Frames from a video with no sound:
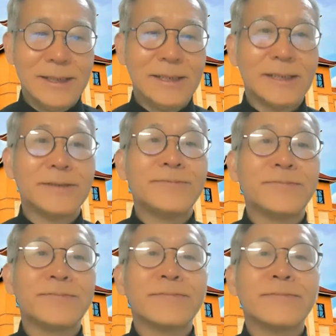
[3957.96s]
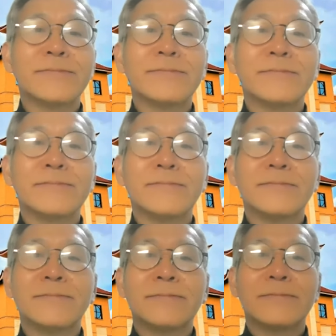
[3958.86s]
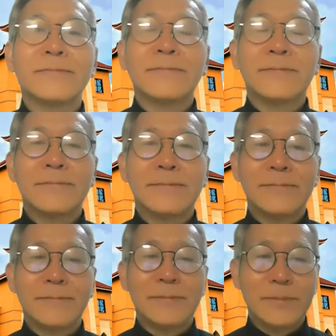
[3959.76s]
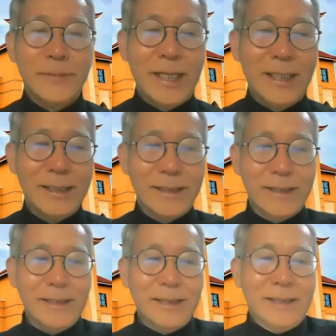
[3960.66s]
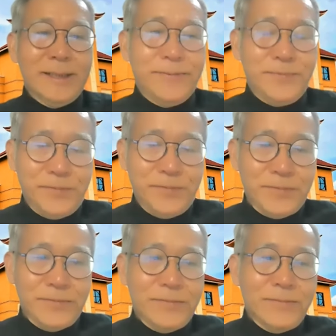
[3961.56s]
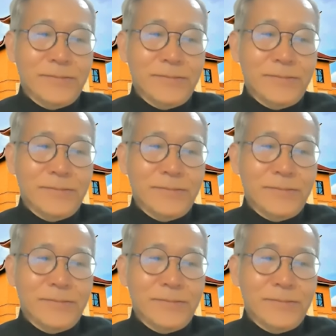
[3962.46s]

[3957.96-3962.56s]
and thanks be to God, it was you were also we had a little bit of a